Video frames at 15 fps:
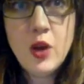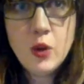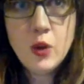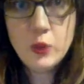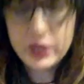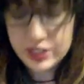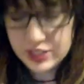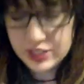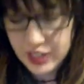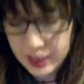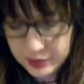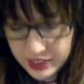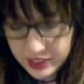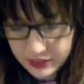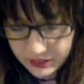with the
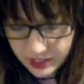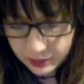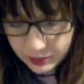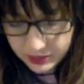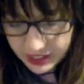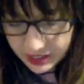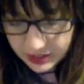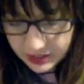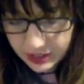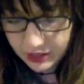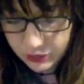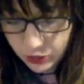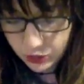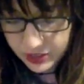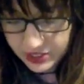Tomkey family that,
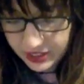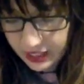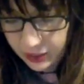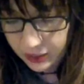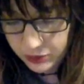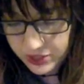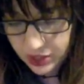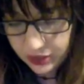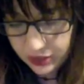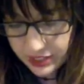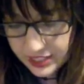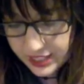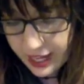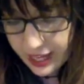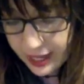of course, again, was all in
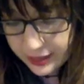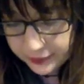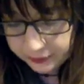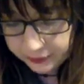his head.